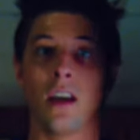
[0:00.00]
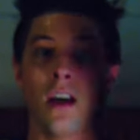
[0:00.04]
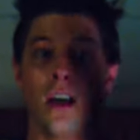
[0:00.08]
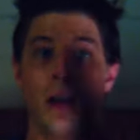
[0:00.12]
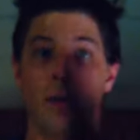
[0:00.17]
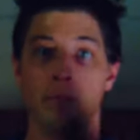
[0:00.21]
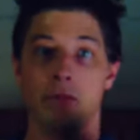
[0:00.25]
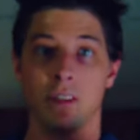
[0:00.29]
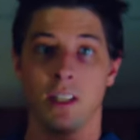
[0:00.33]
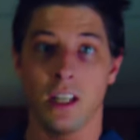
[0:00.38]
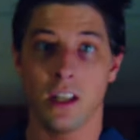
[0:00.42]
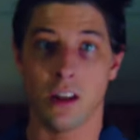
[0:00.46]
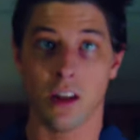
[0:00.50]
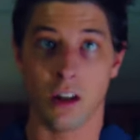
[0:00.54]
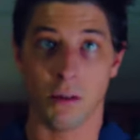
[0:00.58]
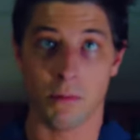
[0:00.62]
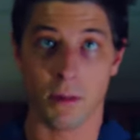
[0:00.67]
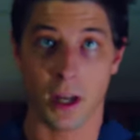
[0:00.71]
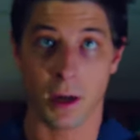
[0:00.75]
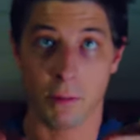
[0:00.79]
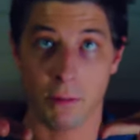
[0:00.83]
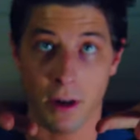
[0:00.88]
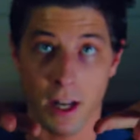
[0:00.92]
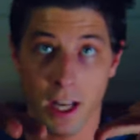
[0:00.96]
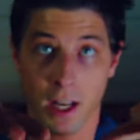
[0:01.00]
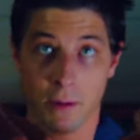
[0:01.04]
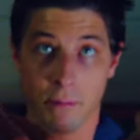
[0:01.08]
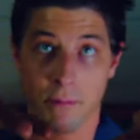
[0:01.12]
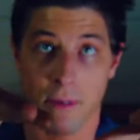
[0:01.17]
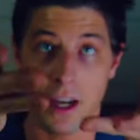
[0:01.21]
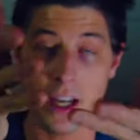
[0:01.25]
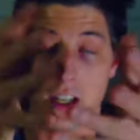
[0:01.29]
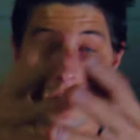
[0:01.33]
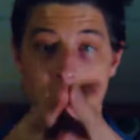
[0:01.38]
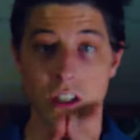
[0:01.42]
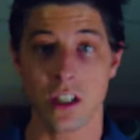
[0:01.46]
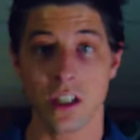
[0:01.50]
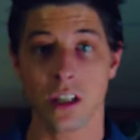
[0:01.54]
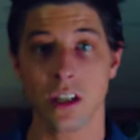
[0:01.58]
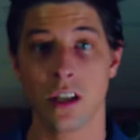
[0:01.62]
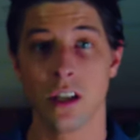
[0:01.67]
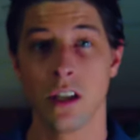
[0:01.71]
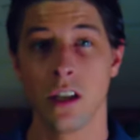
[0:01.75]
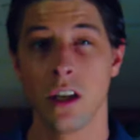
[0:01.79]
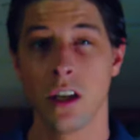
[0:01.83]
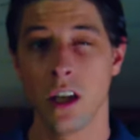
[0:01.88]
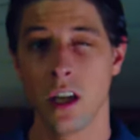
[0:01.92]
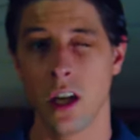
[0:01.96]
update on my Blackmagic.
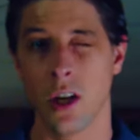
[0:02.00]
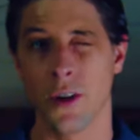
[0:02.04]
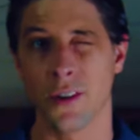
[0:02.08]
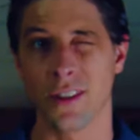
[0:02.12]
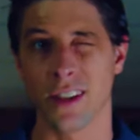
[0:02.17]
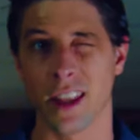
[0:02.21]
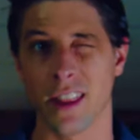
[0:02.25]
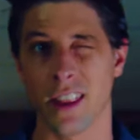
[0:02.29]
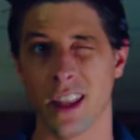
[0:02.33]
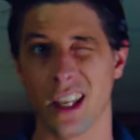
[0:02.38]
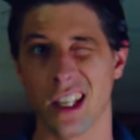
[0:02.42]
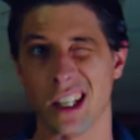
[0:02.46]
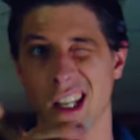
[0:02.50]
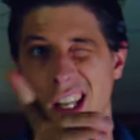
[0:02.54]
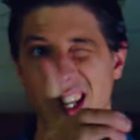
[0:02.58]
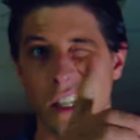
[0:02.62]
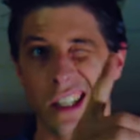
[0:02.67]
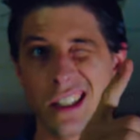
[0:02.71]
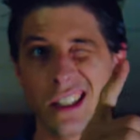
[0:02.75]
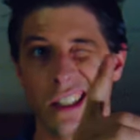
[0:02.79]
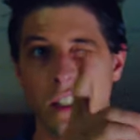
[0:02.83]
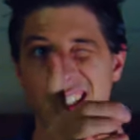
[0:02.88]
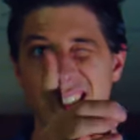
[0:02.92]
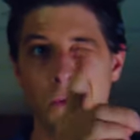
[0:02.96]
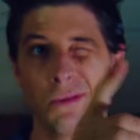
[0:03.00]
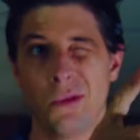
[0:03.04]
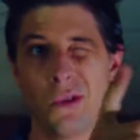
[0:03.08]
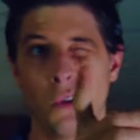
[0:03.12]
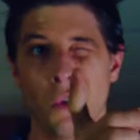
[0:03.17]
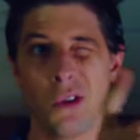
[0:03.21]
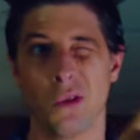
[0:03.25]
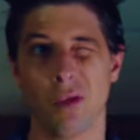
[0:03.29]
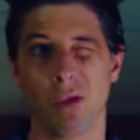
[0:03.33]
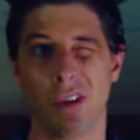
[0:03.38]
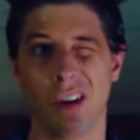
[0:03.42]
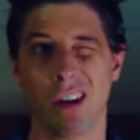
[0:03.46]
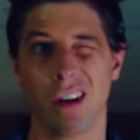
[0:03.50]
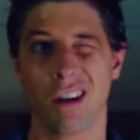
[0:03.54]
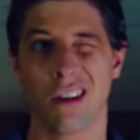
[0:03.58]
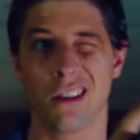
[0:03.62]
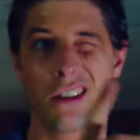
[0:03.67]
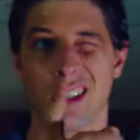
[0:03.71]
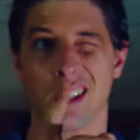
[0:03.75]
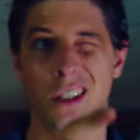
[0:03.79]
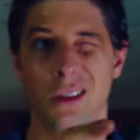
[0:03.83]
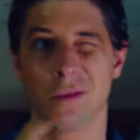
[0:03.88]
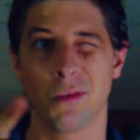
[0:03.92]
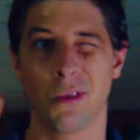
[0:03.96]
It was I think like 6.1 or
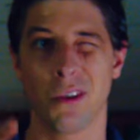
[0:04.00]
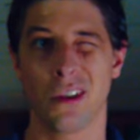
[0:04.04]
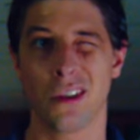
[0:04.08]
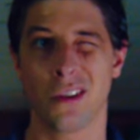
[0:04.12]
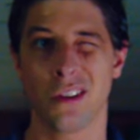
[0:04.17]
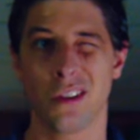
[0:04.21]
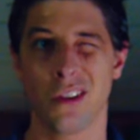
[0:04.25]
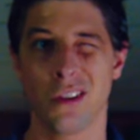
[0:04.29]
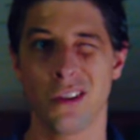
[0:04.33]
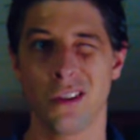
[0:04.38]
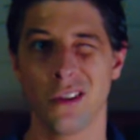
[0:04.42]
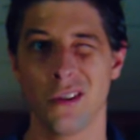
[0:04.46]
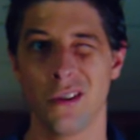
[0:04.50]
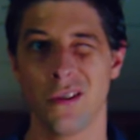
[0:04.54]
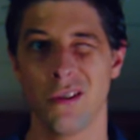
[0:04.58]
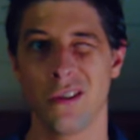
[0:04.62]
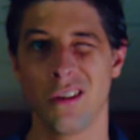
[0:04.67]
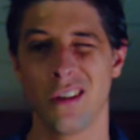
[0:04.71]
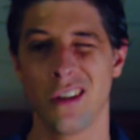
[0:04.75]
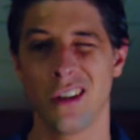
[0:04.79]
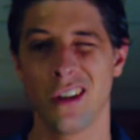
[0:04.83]
6.2